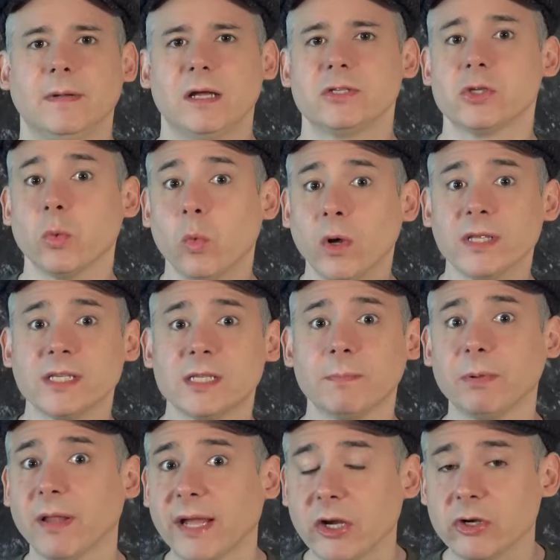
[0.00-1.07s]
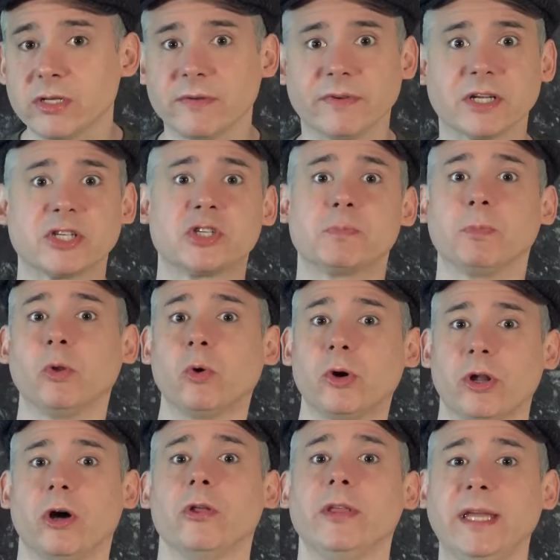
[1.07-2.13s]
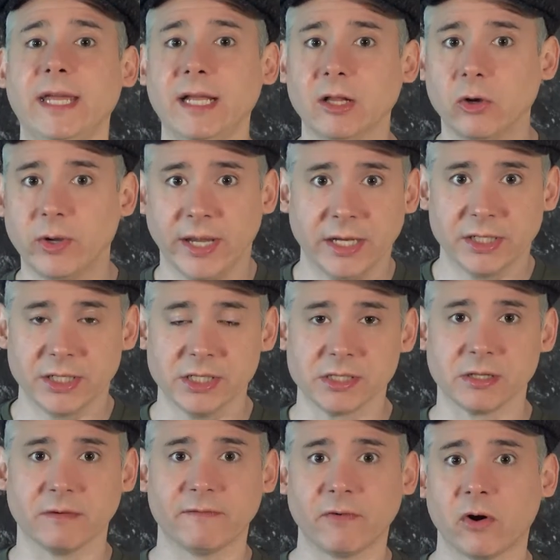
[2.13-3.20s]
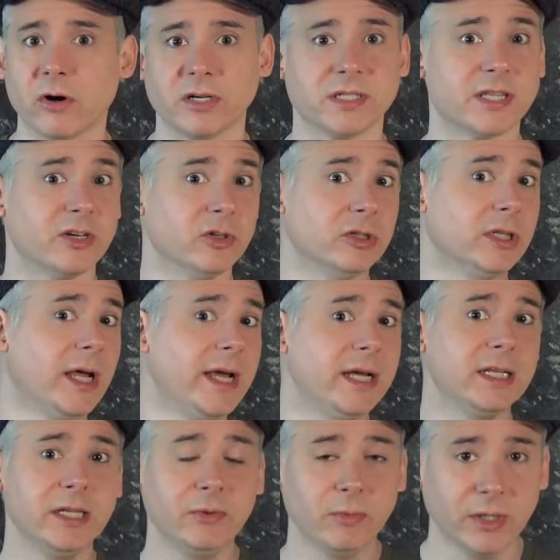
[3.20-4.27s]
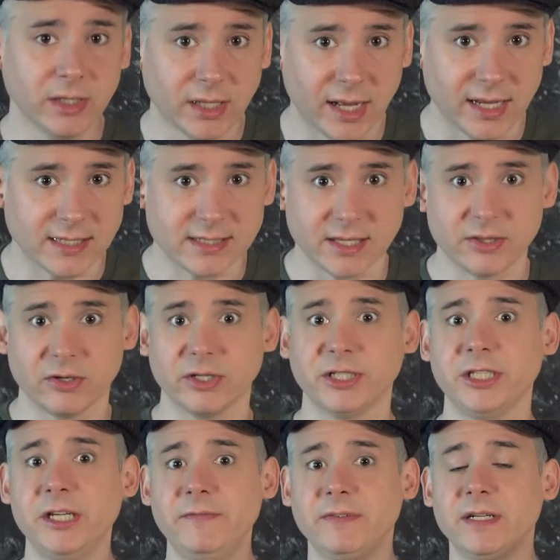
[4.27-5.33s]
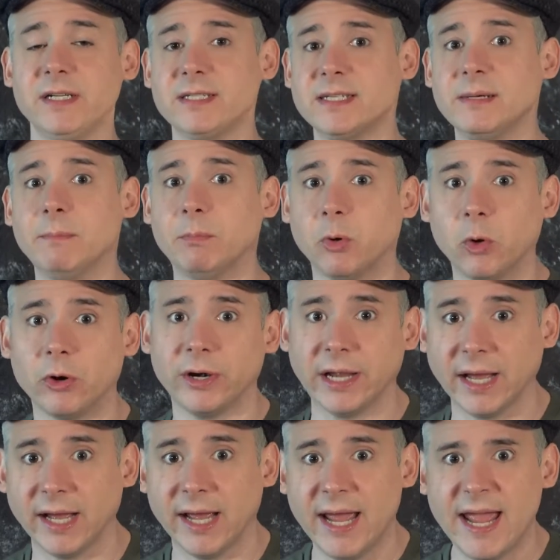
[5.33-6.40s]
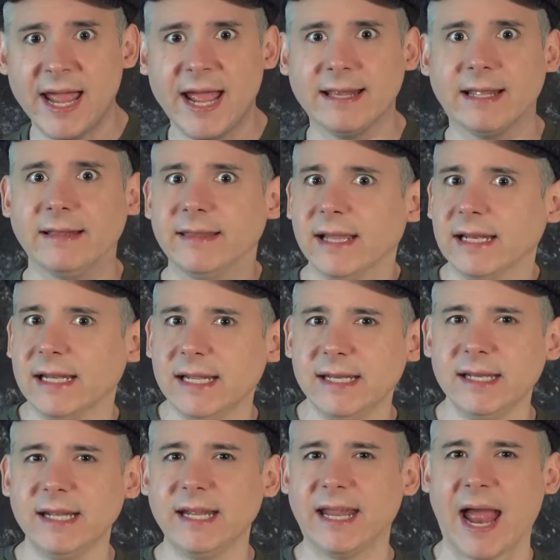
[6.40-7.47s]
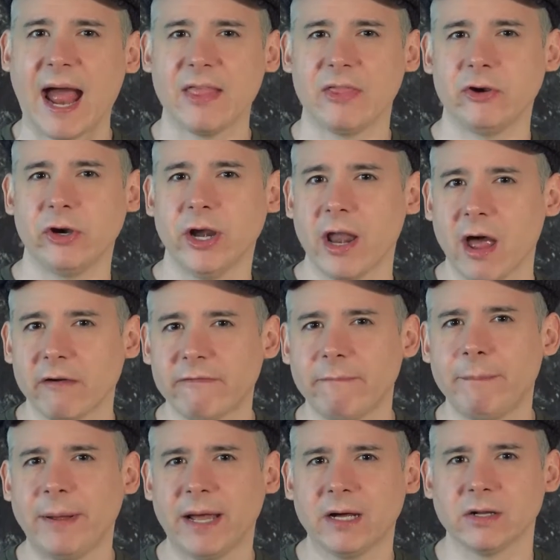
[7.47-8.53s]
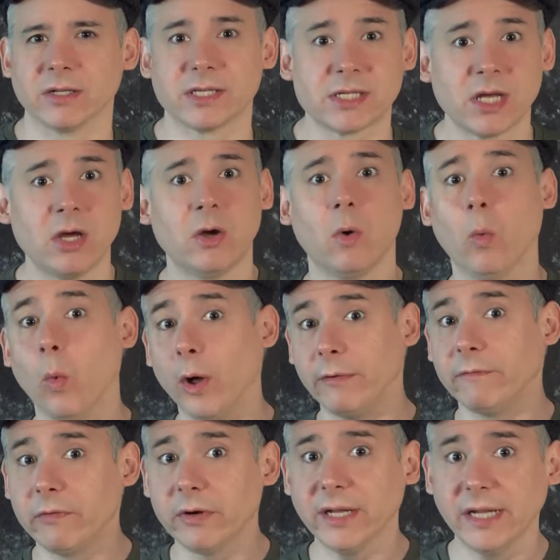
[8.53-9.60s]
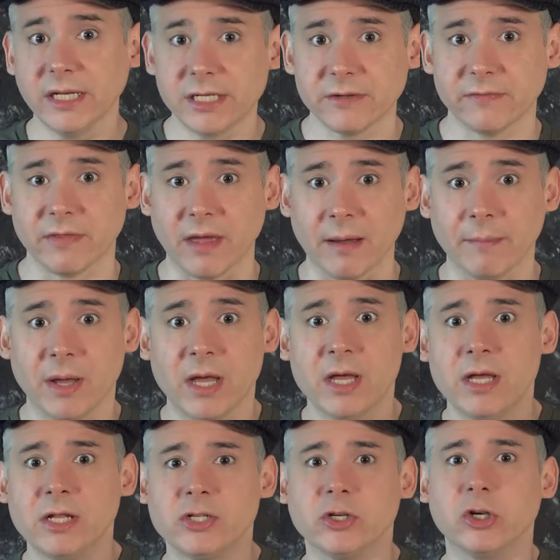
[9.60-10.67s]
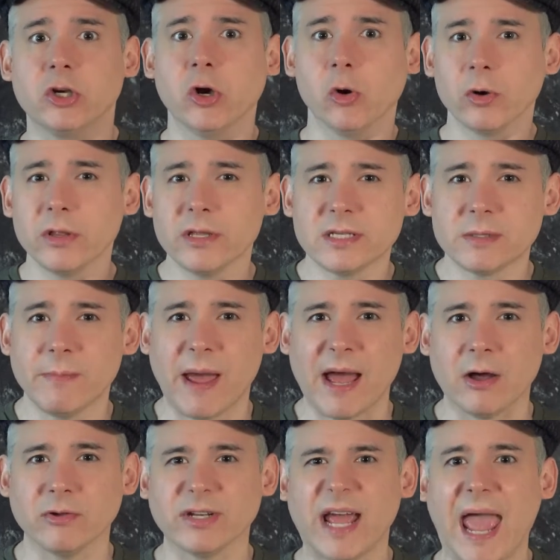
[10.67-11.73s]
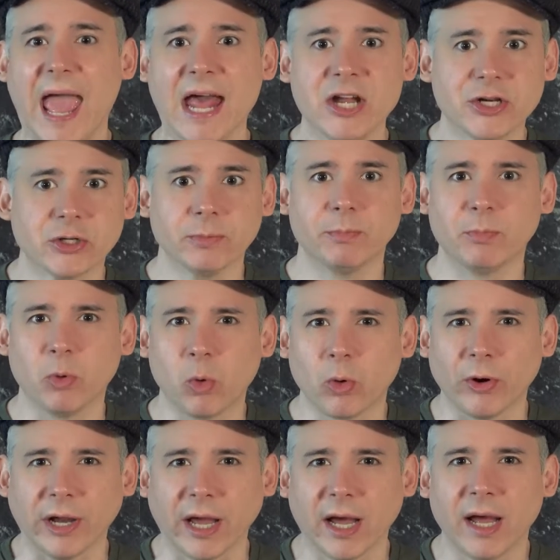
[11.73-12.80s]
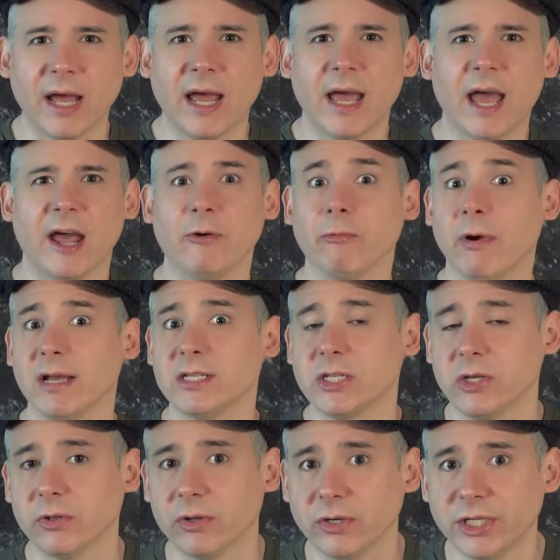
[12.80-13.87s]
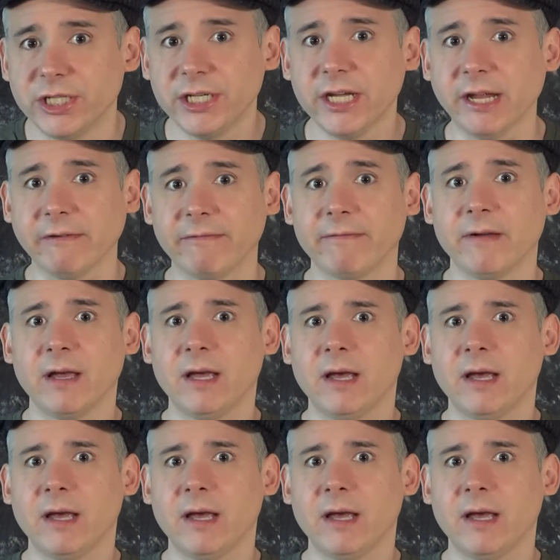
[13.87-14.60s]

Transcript: So once the players have explored all the key locations in the forest, they'll likely realize that their chieftain is in Borea and that they need to gather enough pelts, one for each of them, to go to this mound, enter Borea, and rescue their chief.